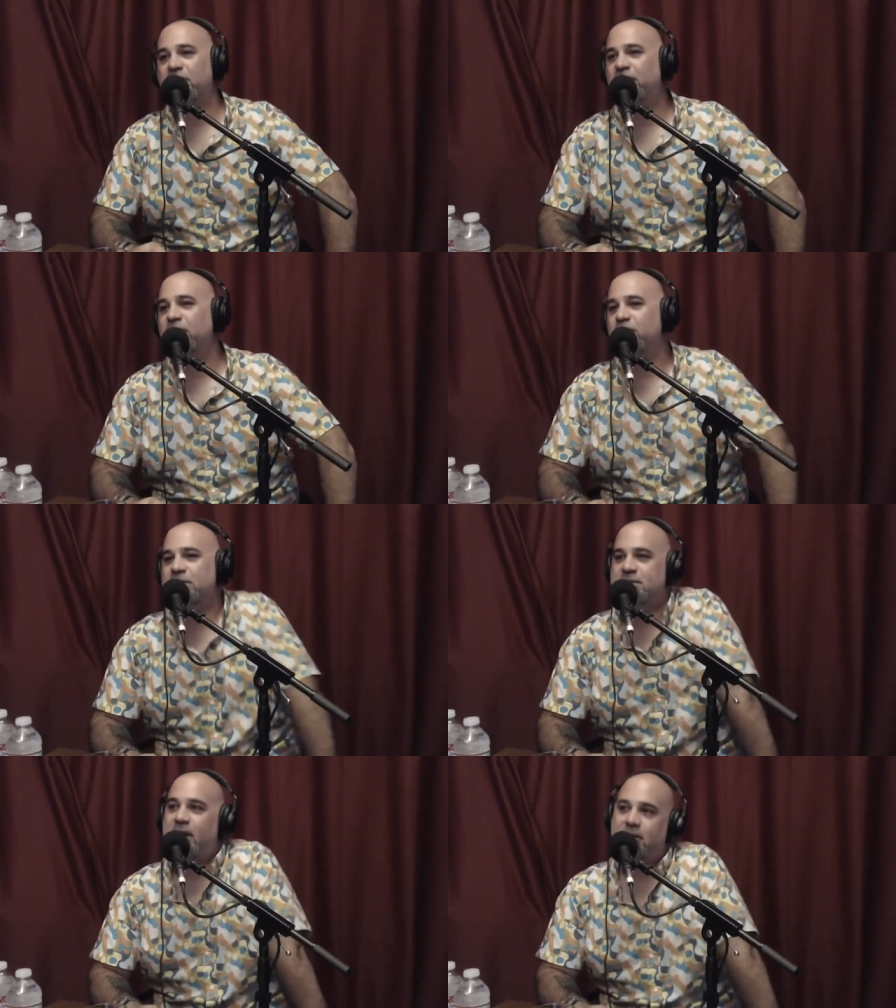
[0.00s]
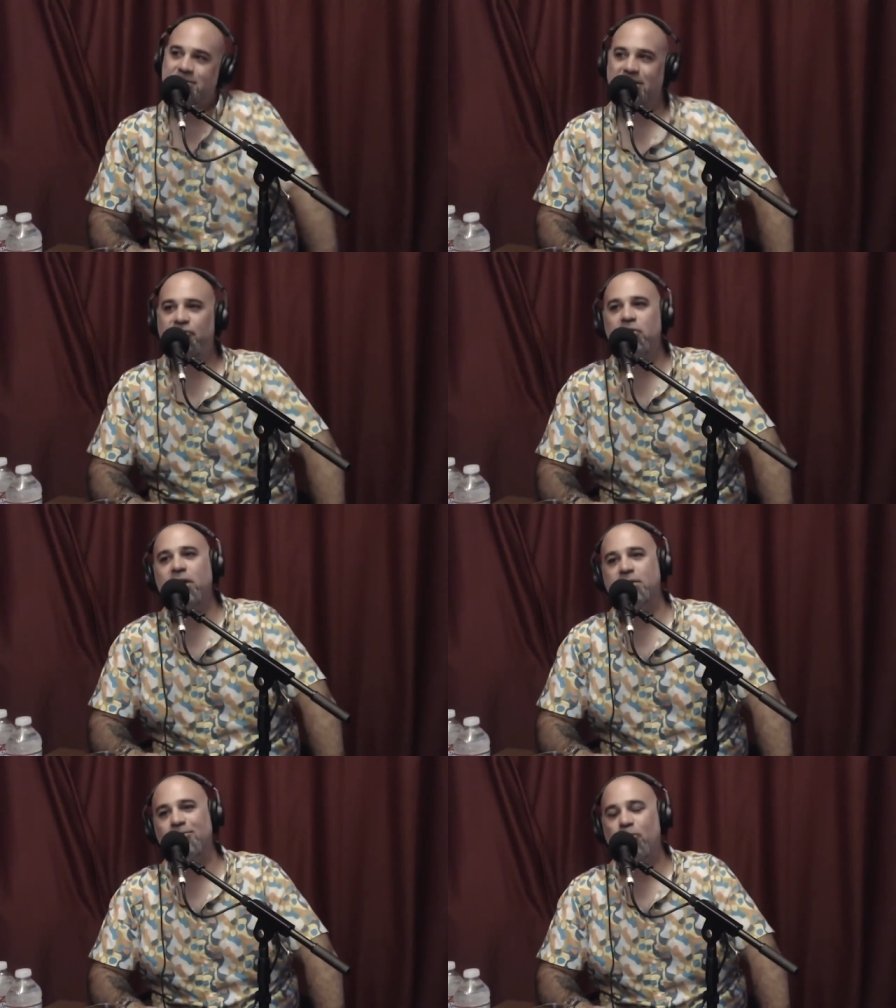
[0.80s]
the foot with the titles. I feel
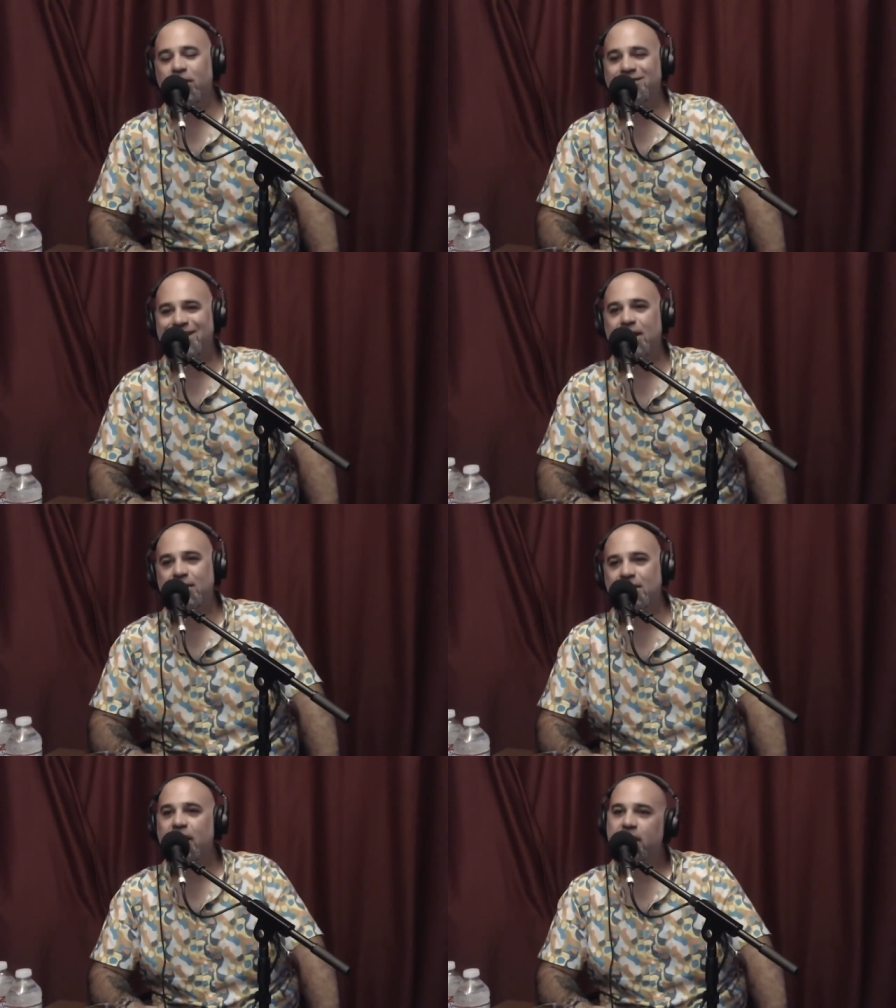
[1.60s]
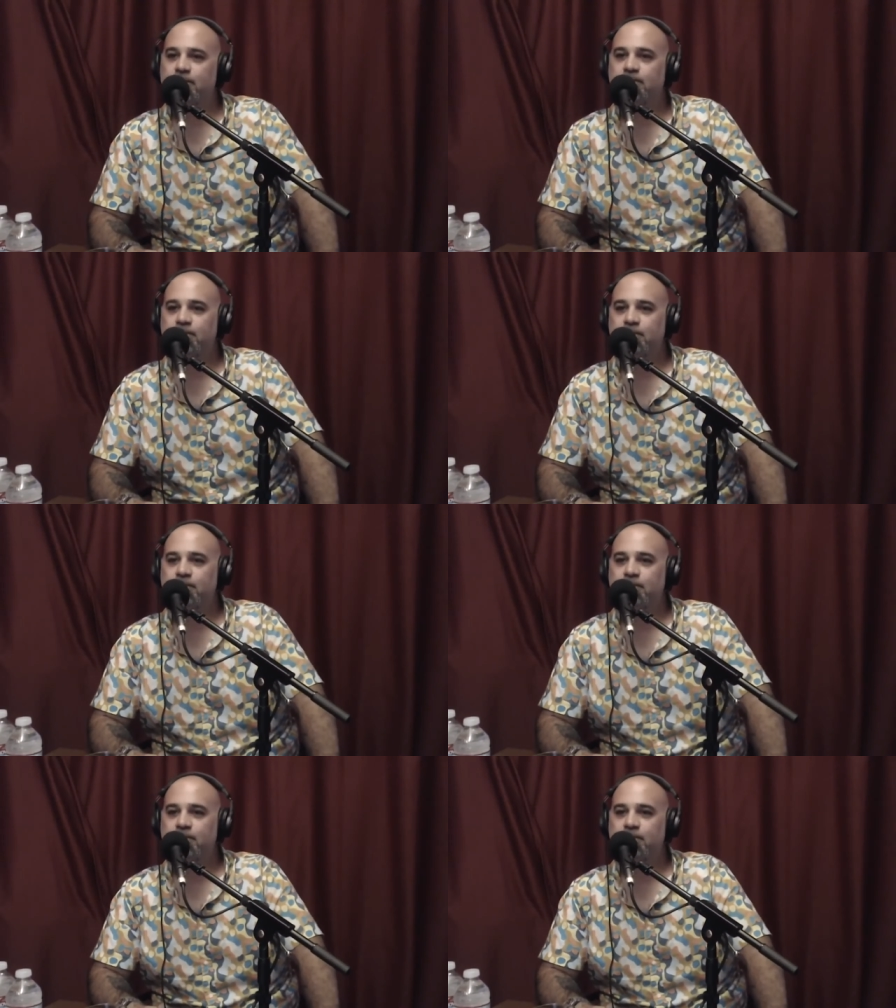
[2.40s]
like the one take thing